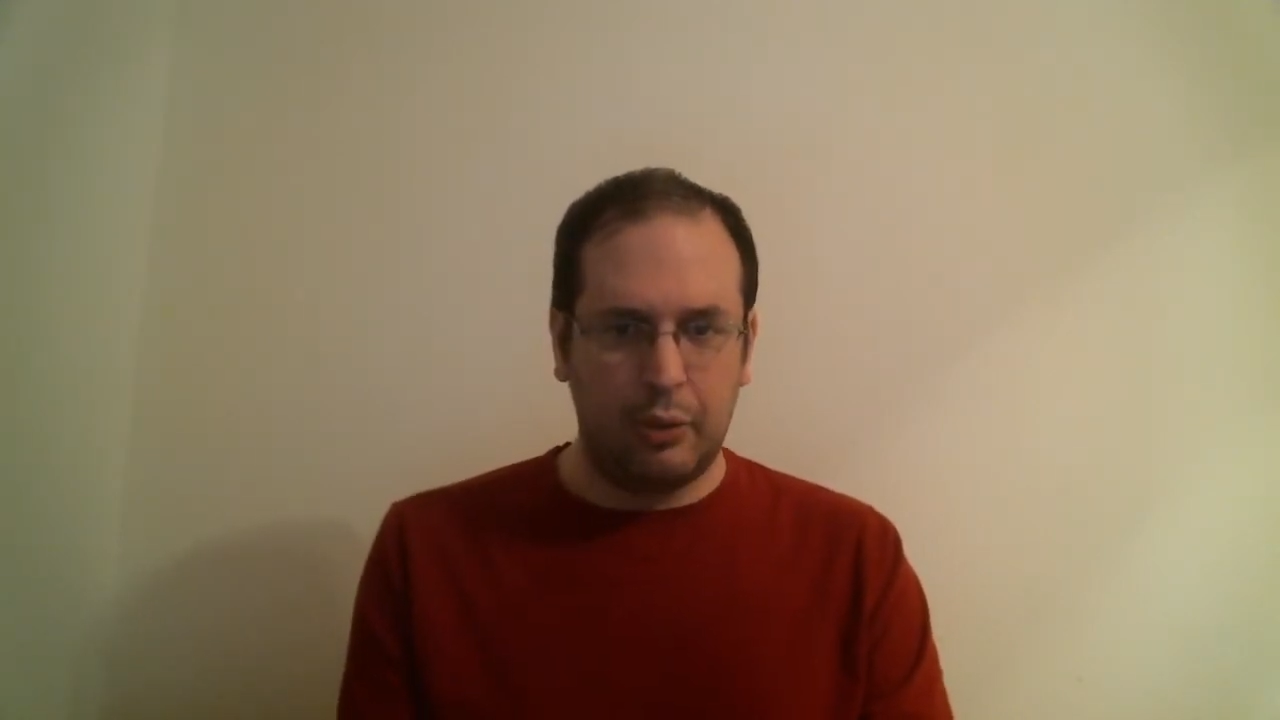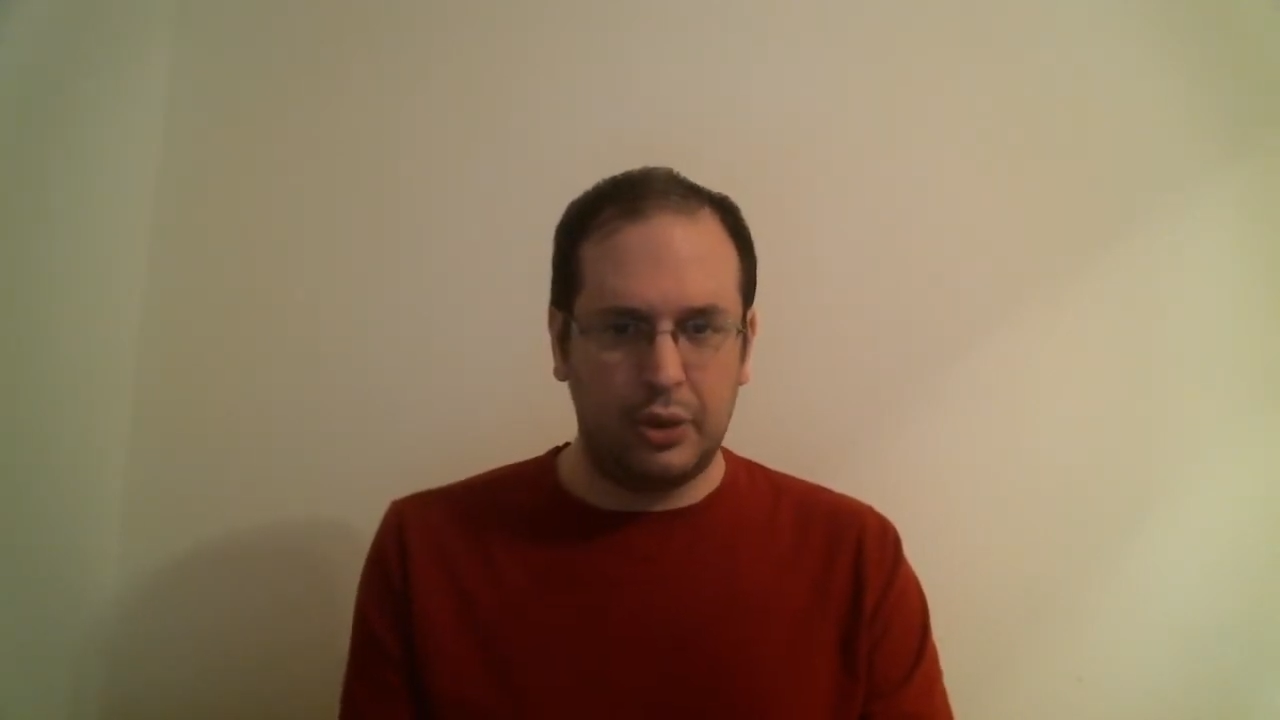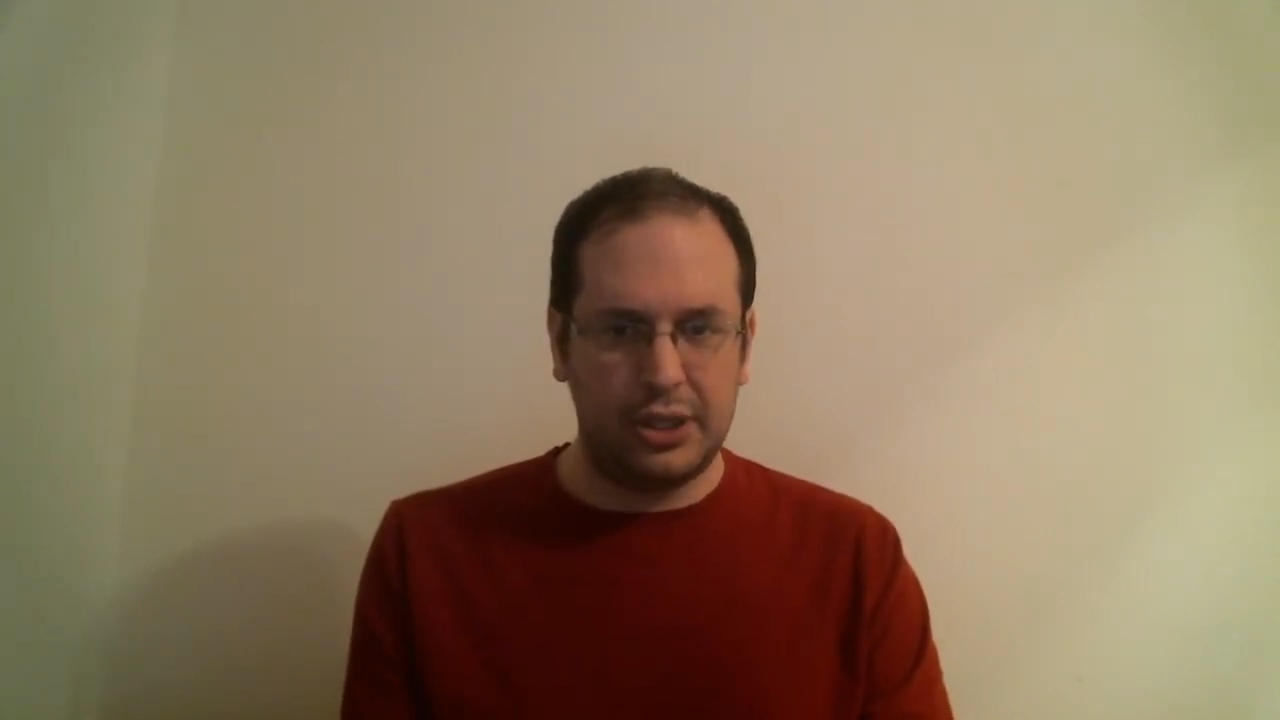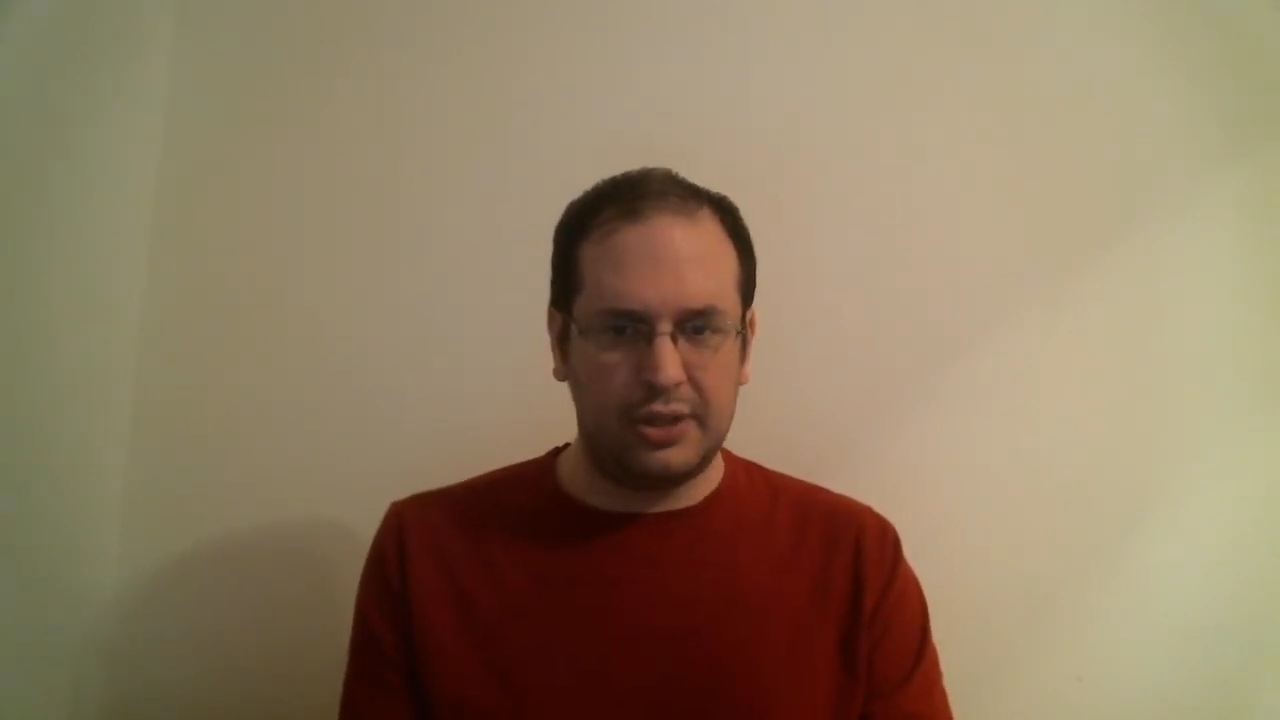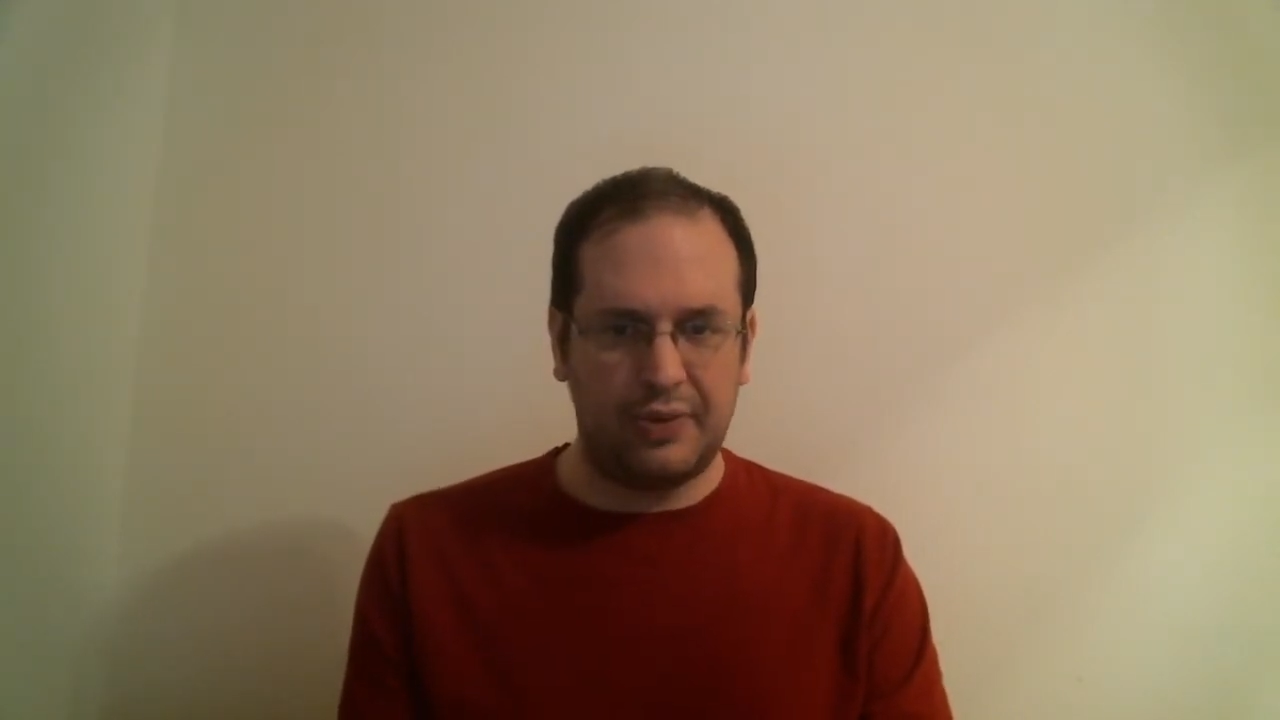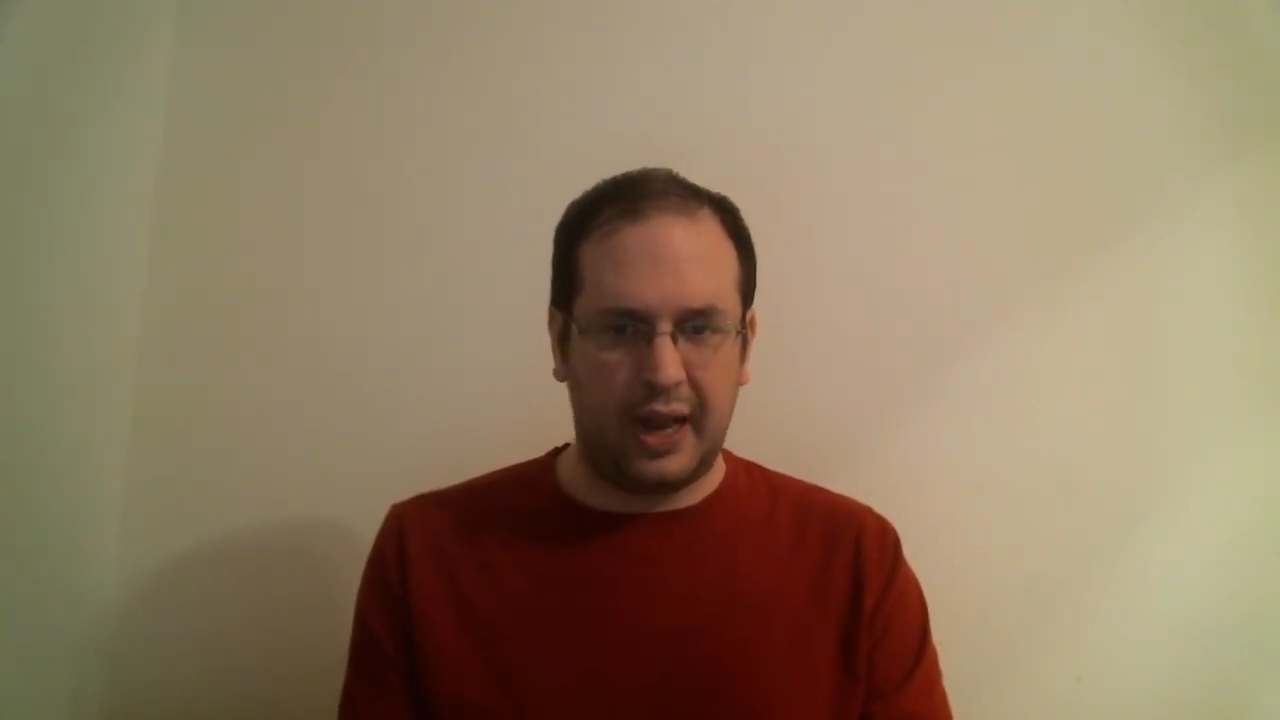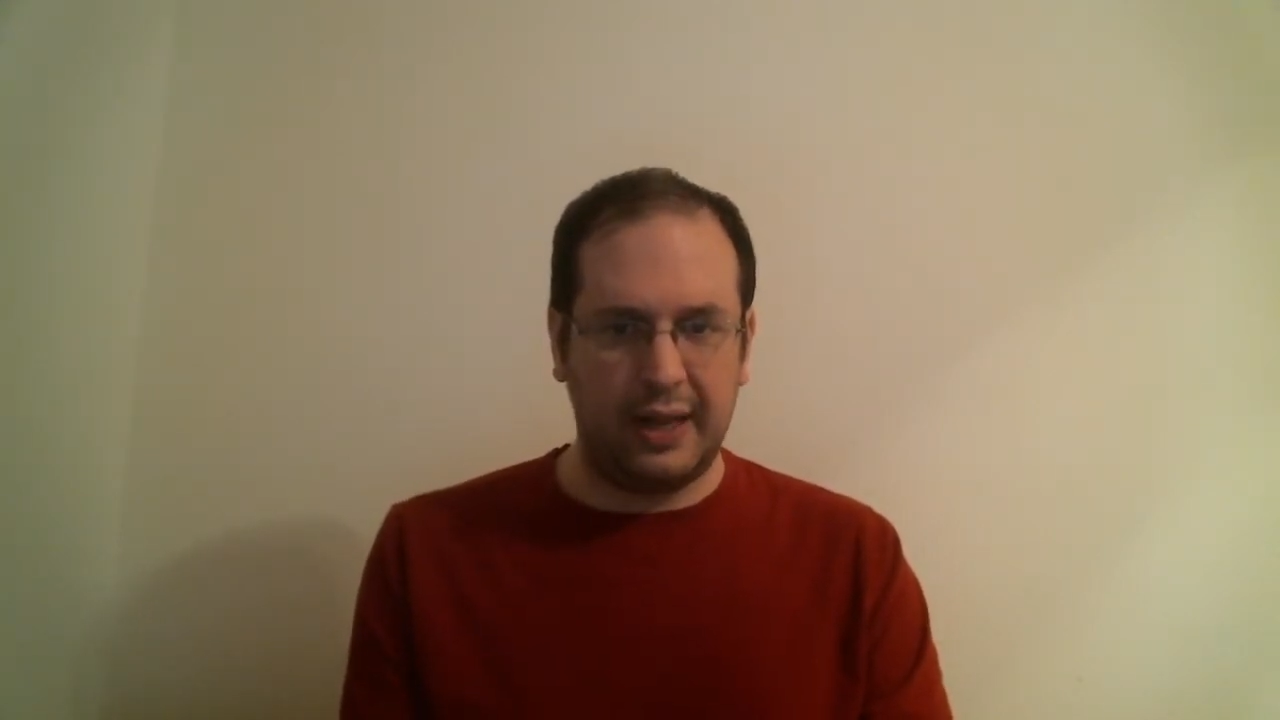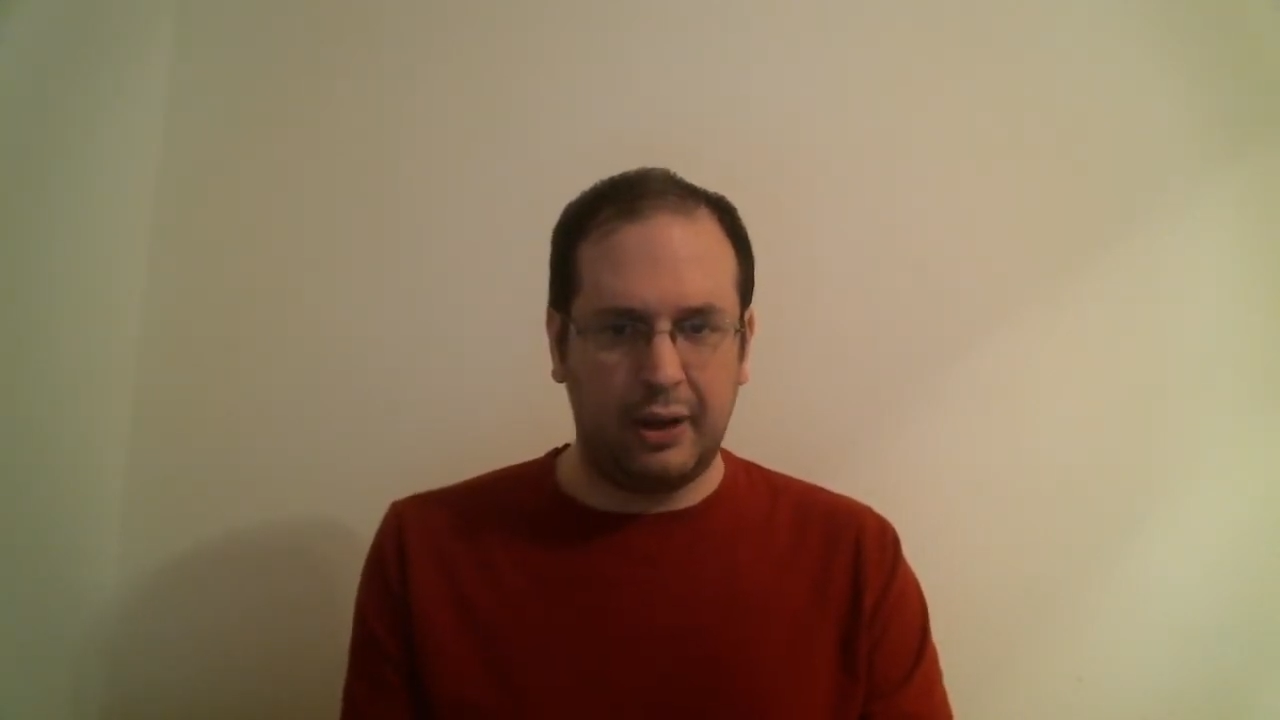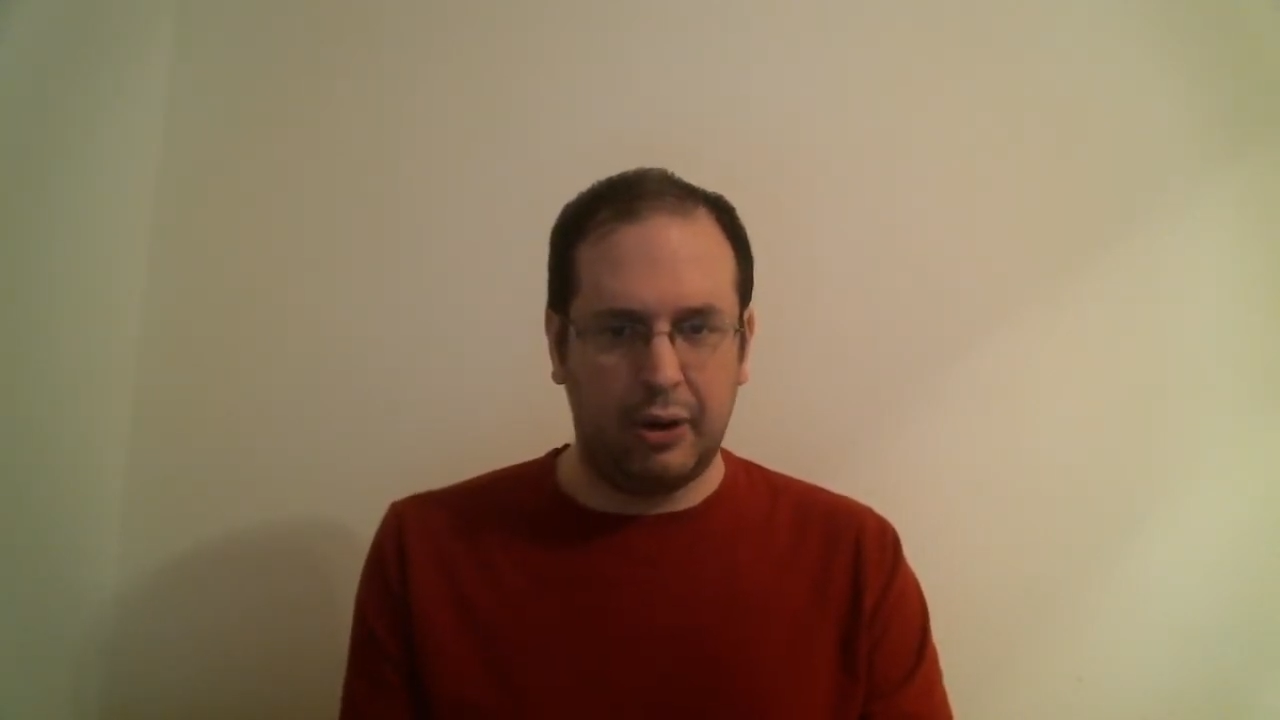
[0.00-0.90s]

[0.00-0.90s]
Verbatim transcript: which is finally